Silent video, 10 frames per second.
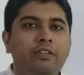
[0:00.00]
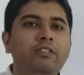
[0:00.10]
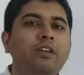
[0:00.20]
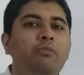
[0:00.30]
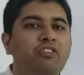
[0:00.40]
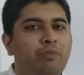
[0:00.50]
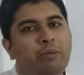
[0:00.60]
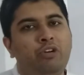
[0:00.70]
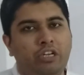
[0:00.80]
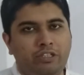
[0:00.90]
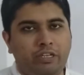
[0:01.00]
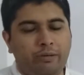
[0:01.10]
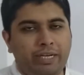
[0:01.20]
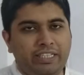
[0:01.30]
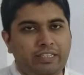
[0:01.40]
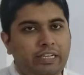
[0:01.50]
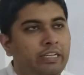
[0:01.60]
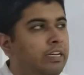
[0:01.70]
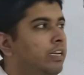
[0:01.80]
some of my production capacity.